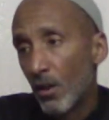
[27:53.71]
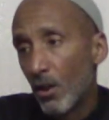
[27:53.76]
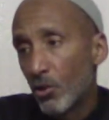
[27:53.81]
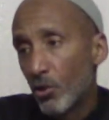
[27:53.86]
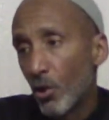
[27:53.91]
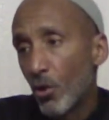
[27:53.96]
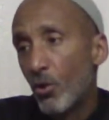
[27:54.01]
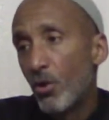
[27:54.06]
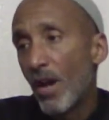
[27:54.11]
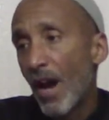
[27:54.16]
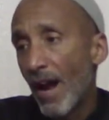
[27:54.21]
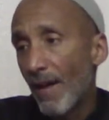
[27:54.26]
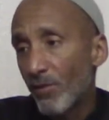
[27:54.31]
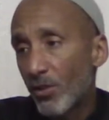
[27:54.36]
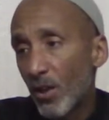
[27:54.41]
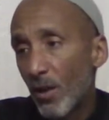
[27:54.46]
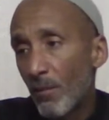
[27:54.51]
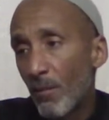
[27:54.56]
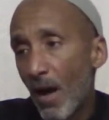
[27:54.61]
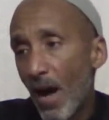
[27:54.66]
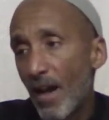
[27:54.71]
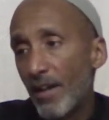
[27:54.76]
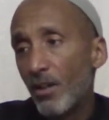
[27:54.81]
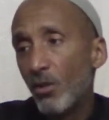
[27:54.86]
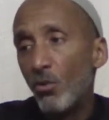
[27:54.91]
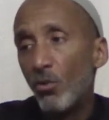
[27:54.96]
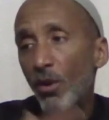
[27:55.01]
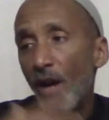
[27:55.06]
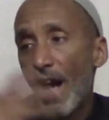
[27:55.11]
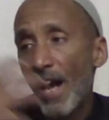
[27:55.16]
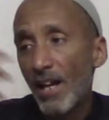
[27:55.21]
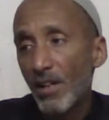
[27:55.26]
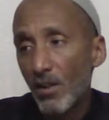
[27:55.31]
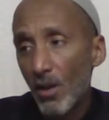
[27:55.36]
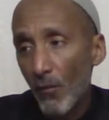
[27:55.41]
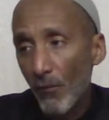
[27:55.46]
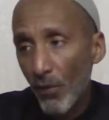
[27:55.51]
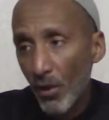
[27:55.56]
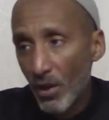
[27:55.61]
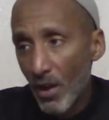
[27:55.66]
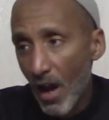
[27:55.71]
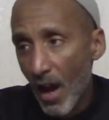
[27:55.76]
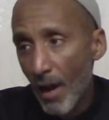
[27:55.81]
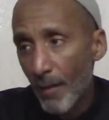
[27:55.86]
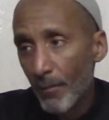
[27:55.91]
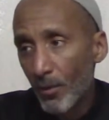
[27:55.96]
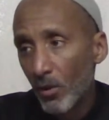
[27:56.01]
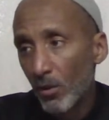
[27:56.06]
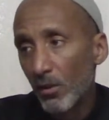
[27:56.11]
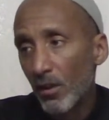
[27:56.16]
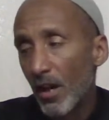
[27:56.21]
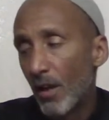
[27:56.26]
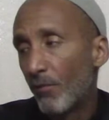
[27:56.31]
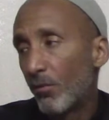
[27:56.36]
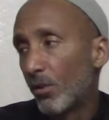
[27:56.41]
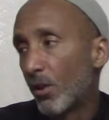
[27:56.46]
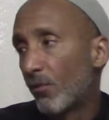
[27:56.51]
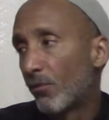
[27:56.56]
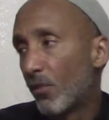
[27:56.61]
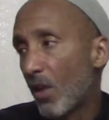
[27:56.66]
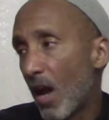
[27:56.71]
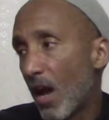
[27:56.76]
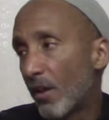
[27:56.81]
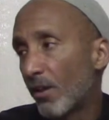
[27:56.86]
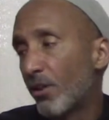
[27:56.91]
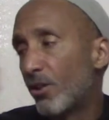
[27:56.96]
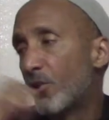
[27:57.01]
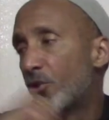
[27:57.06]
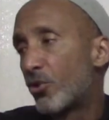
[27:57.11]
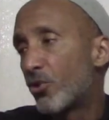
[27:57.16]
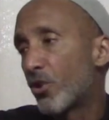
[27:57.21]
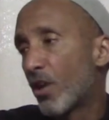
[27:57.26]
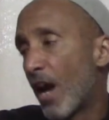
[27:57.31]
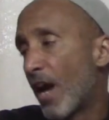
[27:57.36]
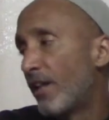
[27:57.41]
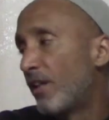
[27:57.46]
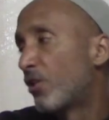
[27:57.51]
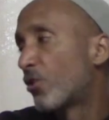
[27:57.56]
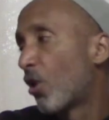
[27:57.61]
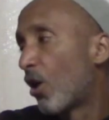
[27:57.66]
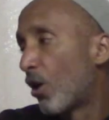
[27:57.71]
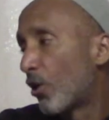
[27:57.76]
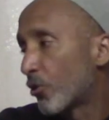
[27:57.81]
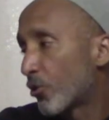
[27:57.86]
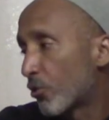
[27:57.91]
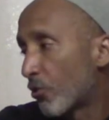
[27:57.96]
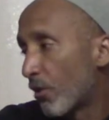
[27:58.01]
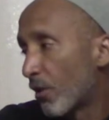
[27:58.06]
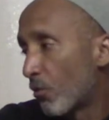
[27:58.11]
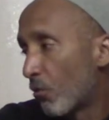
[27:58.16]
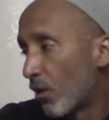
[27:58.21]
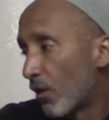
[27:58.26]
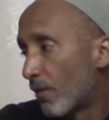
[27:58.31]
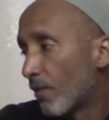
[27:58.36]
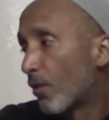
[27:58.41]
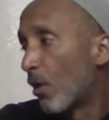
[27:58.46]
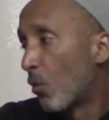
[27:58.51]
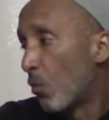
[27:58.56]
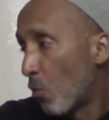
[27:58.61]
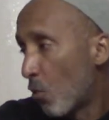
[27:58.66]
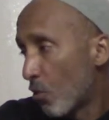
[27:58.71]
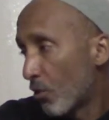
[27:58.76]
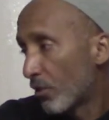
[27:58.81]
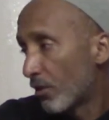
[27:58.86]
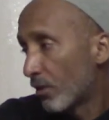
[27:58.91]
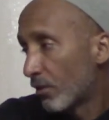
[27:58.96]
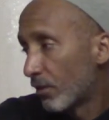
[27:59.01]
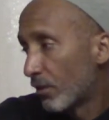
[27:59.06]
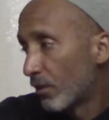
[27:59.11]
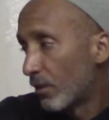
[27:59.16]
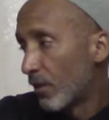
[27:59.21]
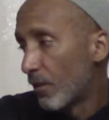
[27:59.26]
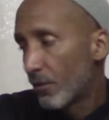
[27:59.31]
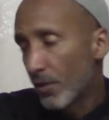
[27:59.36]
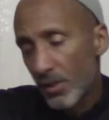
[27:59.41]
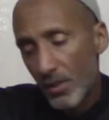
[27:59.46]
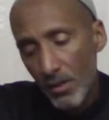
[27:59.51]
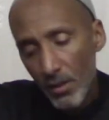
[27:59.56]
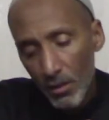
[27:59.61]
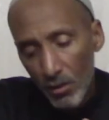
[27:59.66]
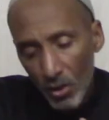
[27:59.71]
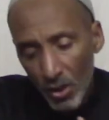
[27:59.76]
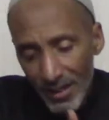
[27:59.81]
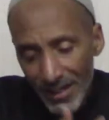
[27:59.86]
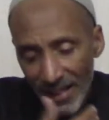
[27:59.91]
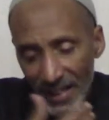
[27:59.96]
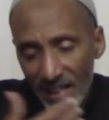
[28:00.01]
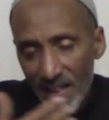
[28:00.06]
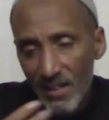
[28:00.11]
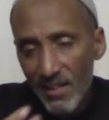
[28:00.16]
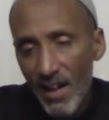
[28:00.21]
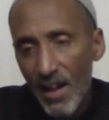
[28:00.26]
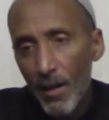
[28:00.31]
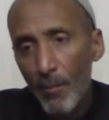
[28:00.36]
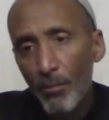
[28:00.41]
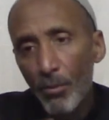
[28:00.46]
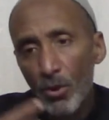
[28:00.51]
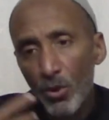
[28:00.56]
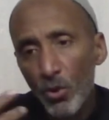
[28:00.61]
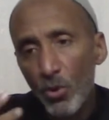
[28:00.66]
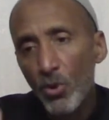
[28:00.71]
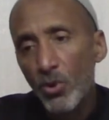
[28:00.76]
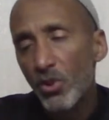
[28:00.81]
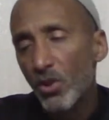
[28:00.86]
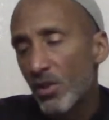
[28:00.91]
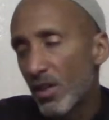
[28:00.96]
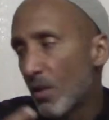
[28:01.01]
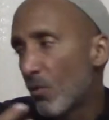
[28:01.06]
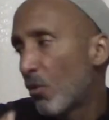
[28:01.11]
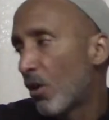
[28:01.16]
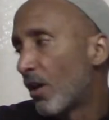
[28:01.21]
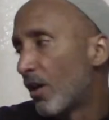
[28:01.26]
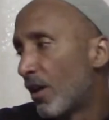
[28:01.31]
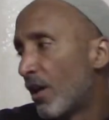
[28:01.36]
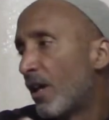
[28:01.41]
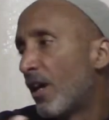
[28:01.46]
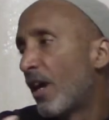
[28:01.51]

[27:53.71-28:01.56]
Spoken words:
So you'd have somebody who has a phenomenal level of knowledge, and he's also a what? A warrior. This is because Islam produces a what?